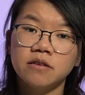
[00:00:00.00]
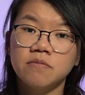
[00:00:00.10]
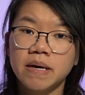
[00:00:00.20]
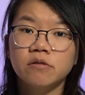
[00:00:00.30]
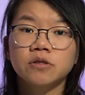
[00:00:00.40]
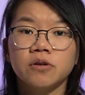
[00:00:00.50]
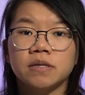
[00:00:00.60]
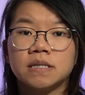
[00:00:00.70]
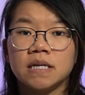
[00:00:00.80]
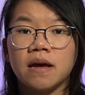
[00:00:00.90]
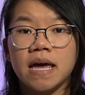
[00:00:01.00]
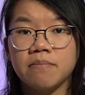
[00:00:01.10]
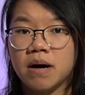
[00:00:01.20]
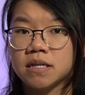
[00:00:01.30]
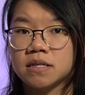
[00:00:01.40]
you may also consider a
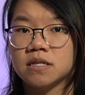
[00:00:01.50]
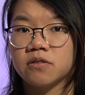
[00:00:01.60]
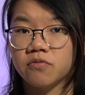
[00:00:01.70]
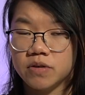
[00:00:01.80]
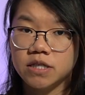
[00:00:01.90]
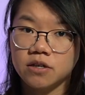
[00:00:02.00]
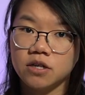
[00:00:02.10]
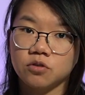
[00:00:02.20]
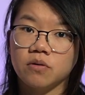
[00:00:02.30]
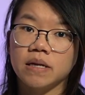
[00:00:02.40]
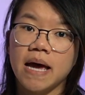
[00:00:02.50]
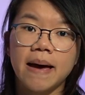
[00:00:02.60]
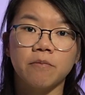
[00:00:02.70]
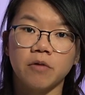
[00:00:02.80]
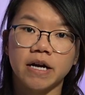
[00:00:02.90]
Master's of Research or an
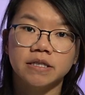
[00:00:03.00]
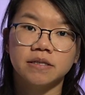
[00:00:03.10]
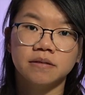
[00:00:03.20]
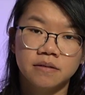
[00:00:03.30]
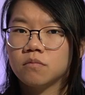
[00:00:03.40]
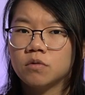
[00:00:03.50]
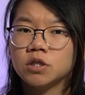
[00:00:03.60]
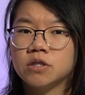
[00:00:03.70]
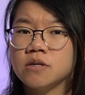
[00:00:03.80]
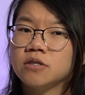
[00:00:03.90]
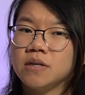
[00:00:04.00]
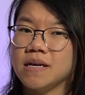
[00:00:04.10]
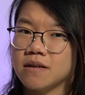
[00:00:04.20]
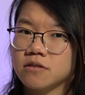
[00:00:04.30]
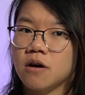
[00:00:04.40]
MRes, which is
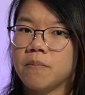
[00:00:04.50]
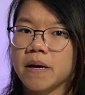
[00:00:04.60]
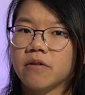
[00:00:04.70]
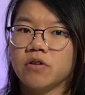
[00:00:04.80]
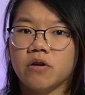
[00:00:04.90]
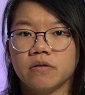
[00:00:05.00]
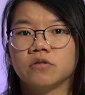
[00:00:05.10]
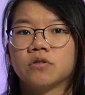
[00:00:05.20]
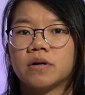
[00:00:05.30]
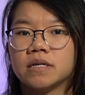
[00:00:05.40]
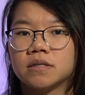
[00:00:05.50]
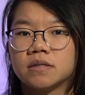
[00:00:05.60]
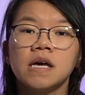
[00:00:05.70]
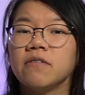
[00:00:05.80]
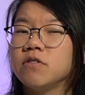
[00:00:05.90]
usually in a topic of your own
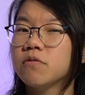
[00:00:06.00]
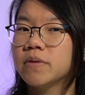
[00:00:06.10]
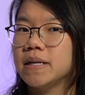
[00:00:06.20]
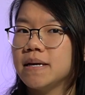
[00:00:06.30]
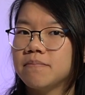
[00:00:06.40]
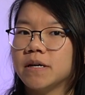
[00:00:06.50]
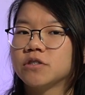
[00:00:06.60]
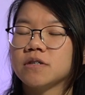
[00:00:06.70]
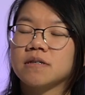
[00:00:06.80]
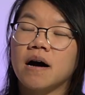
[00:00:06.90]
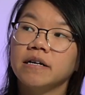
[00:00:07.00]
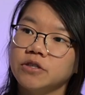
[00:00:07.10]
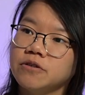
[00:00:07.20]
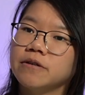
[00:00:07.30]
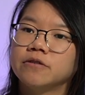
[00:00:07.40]
choice. If you're really ambitious, I
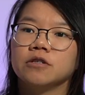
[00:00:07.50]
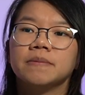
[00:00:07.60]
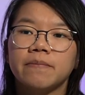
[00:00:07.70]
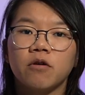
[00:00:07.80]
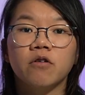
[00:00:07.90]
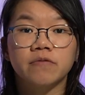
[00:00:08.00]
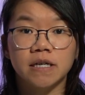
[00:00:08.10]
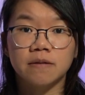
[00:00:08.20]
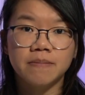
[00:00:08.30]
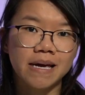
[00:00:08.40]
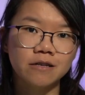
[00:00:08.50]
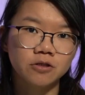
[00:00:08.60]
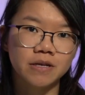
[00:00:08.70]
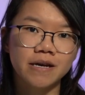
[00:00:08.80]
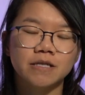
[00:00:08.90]
do know 2 people who've done a
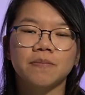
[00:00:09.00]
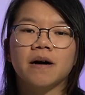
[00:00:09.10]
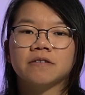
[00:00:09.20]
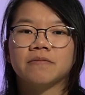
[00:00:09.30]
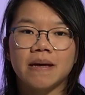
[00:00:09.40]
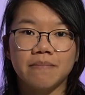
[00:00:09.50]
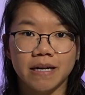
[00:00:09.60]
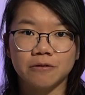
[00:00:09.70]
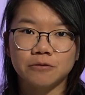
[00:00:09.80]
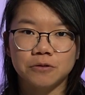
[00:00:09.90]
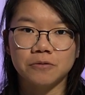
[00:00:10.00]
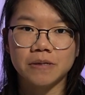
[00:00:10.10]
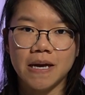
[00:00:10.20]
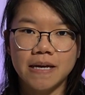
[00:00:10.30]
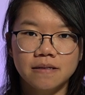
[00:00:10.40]
PhD as part of their medical school
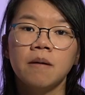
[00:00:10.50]
years,